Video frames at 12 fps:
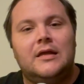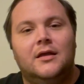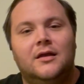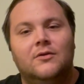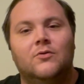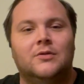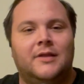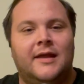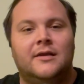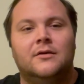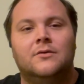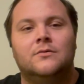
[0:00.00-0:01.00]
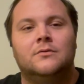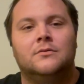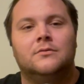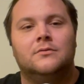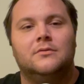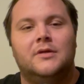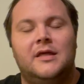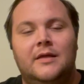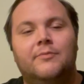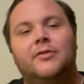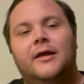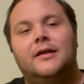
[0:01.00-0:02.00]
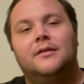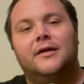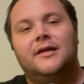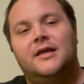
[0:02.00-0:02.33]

in Orlando, he played like